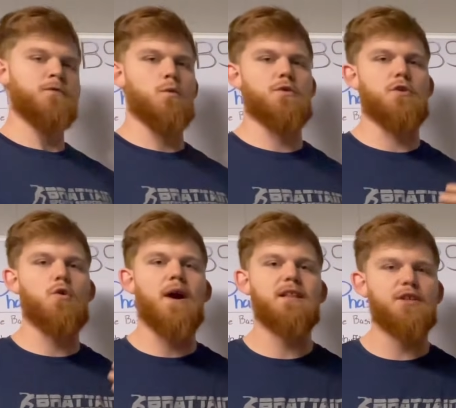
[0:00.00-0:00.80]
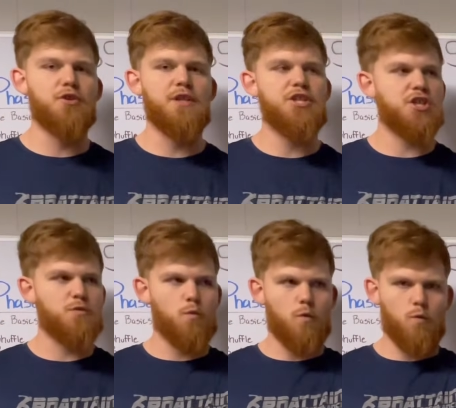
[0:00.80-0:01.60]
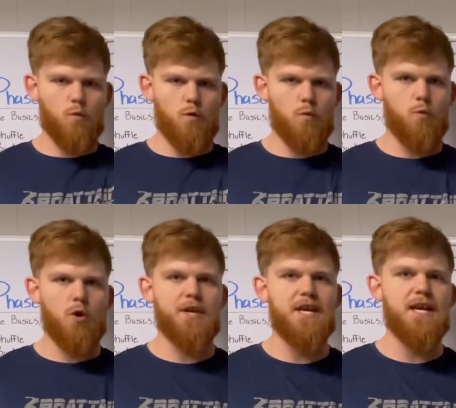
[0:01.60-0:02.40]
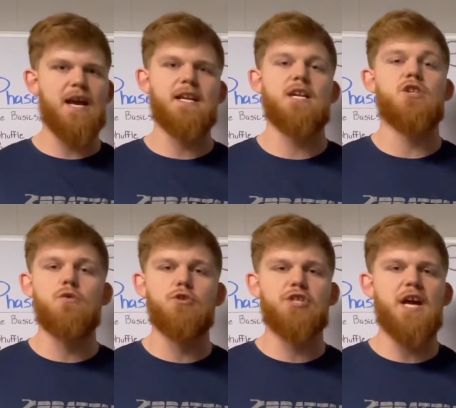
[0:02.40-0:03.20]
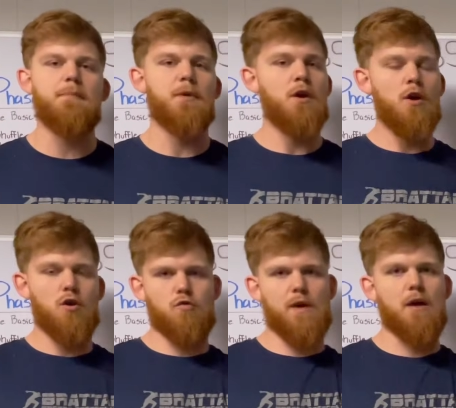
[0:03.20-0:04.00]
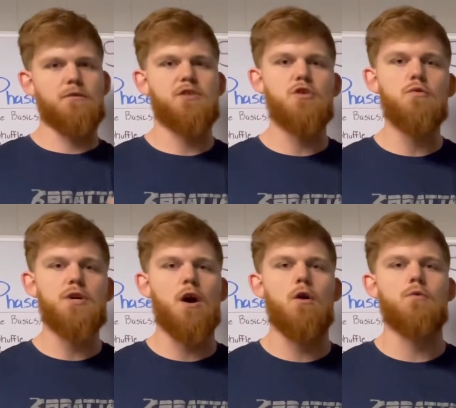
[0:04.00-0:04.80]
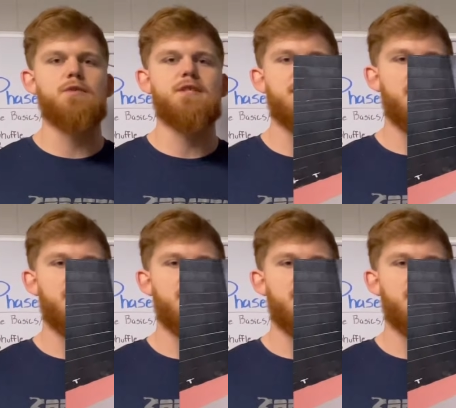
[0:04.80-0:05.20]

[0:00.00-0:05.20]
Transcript: where they're quite literally just working in a U shape around two cones,